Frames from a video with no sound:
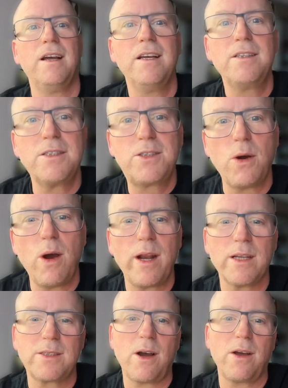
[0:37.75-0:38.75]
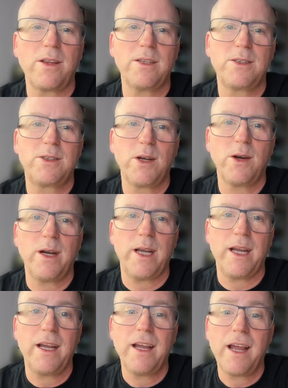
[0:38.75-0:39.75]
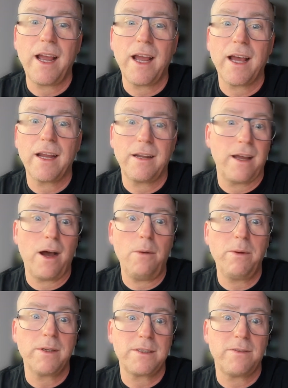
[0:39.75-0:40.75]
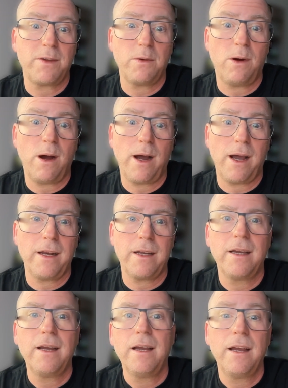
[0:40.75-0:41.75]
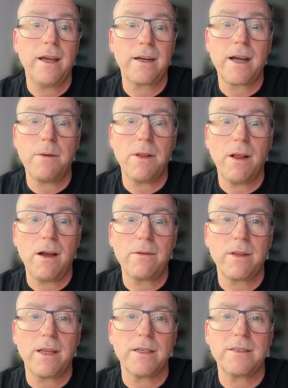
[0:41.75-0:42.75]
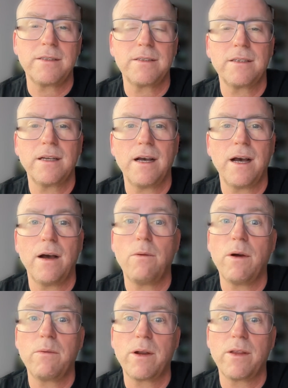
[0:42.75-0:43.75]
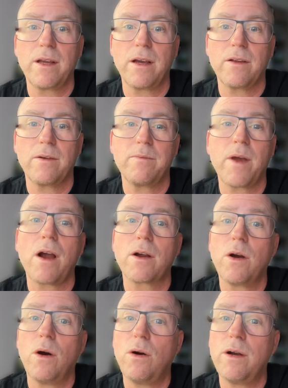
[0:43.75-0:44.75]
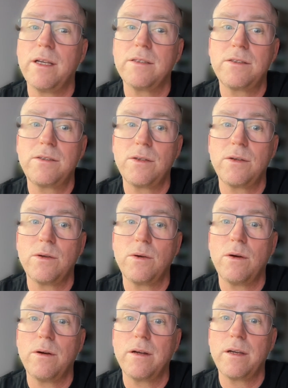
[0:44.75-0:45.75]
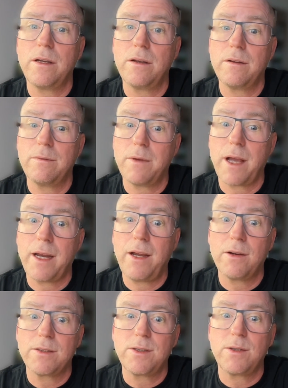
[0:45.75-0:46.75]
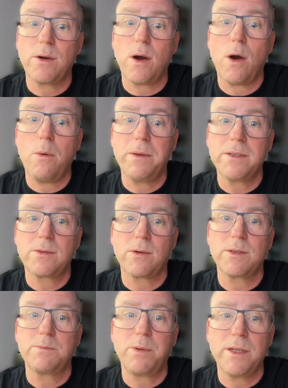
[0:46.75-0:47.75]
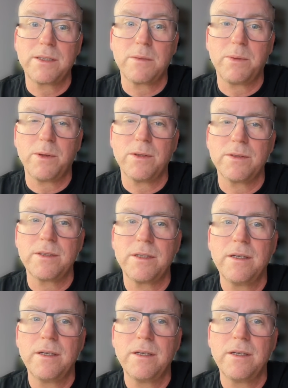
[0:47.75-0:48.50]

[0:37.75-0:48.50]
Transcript: to join us on this journey and help us if you want and come along with us one way or the other. Our goal is to adhere to open source principles